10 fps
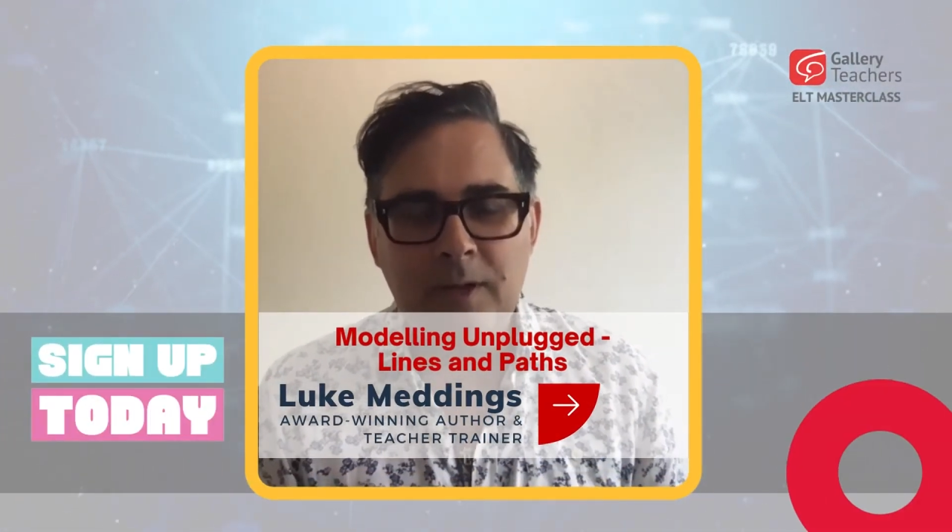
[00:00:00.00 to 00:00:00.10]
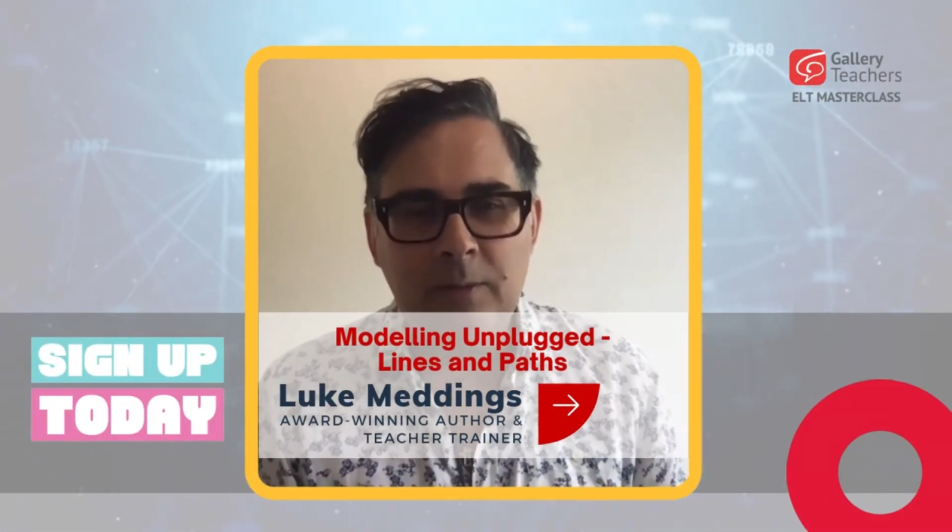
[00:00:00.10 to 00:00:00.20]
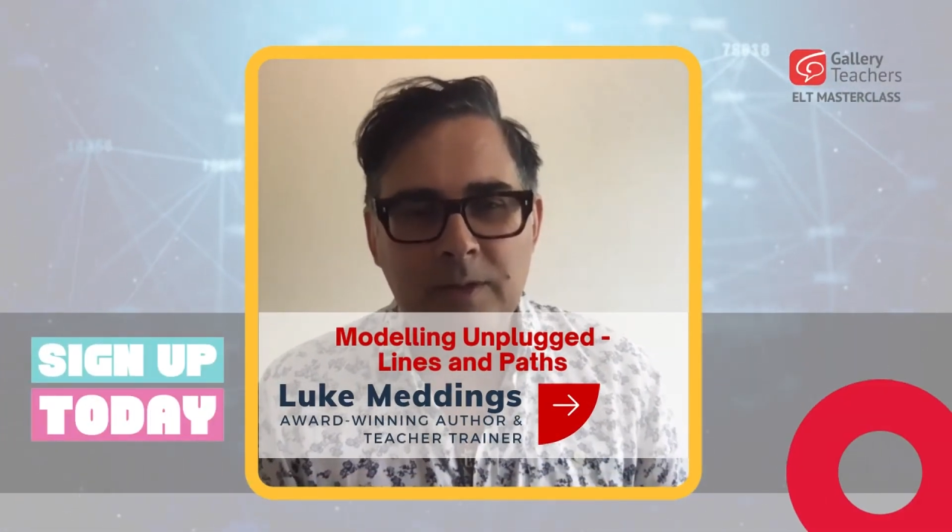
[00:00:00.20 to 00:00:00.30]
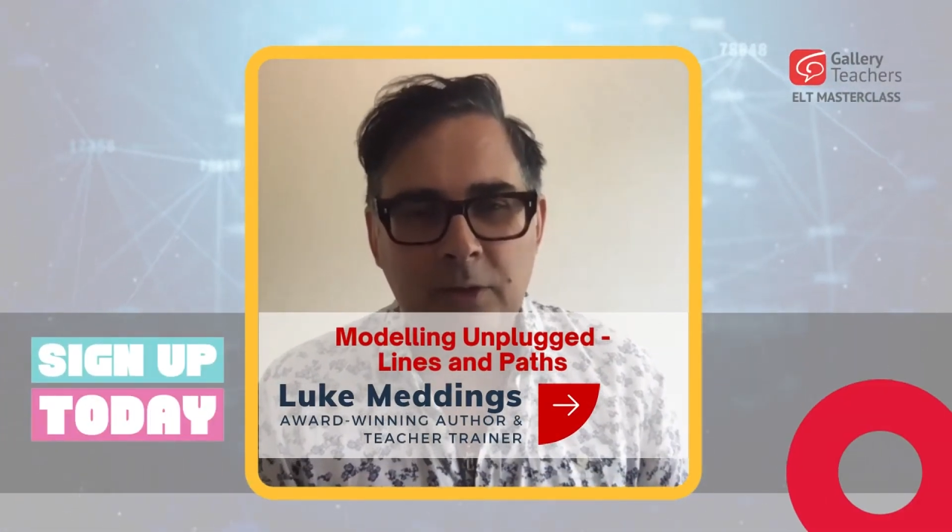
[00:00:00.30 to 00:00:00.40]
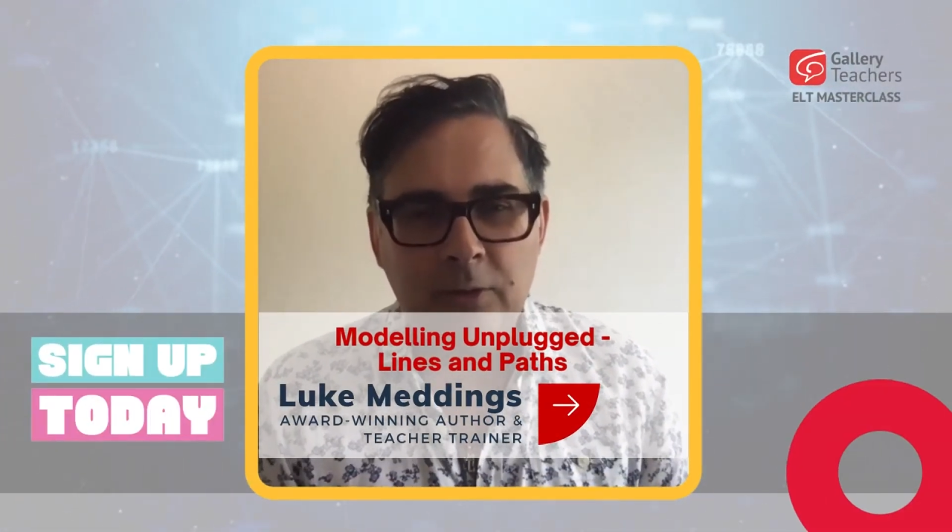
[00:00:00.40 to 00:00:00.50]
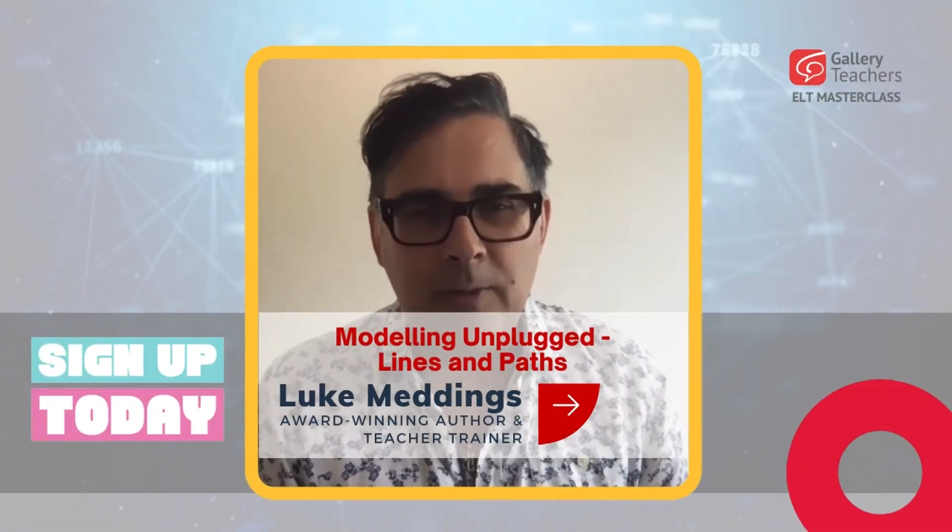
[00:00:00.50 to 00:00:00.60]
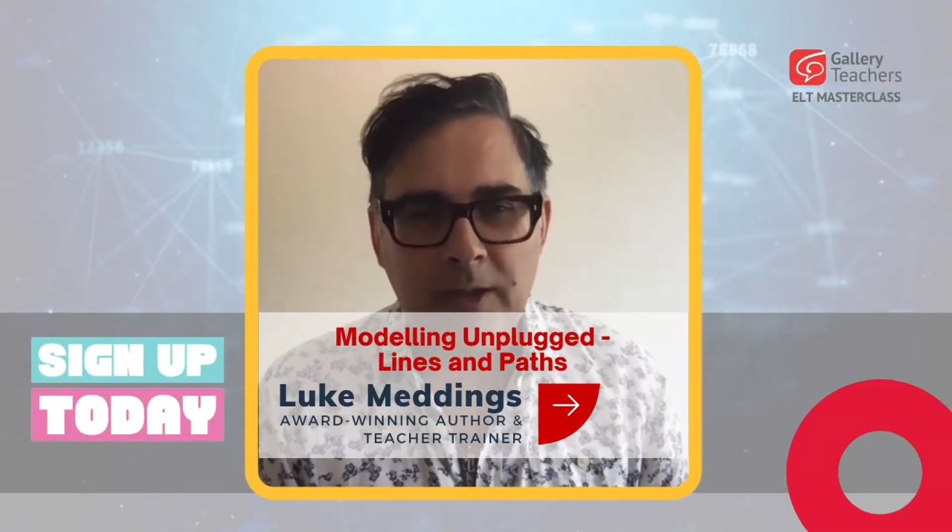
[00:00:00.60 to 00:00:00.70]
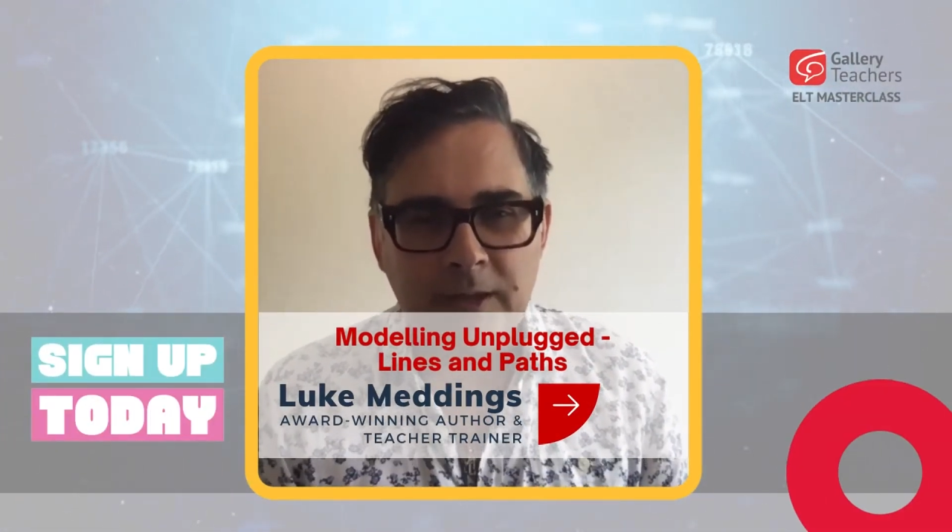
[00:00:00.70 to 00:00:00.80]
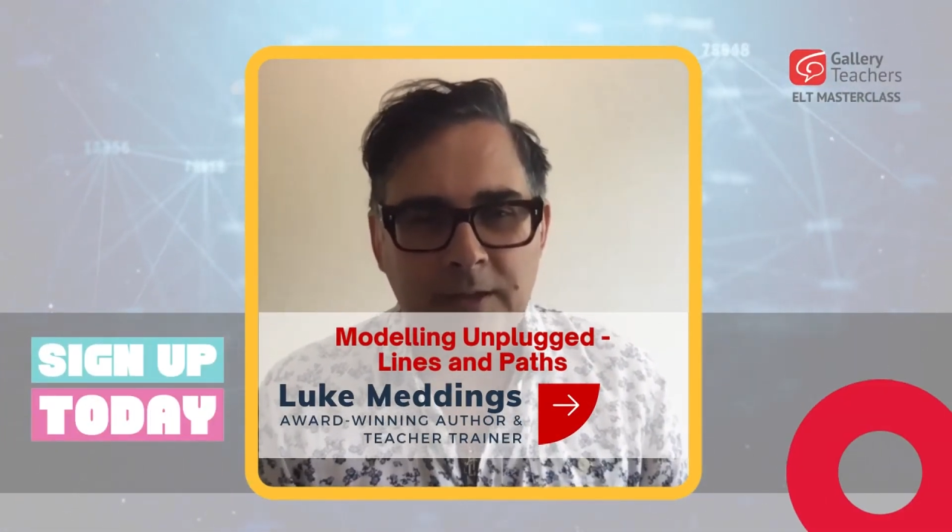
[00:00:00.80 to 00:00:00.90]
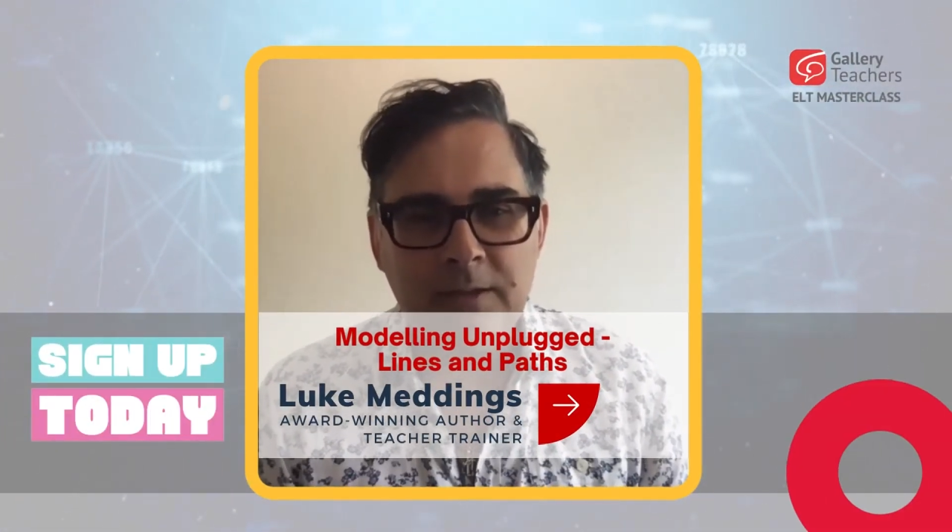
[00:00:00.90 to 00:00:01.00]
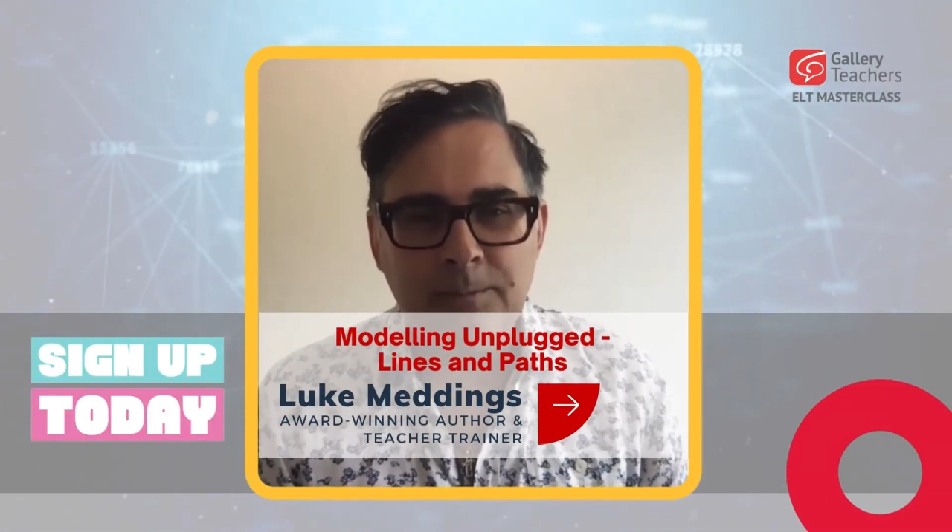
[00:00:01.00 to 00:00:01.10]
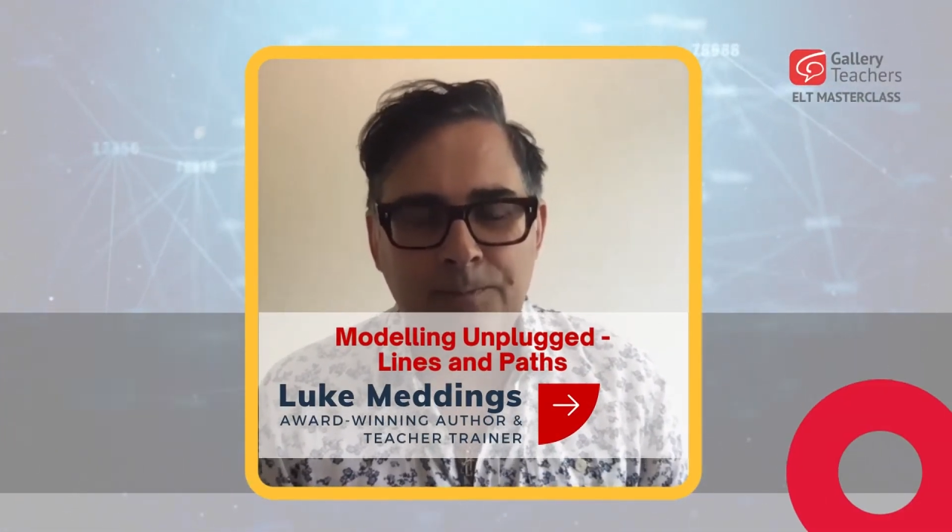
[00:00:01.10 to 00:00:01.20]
name is Luke Meddings,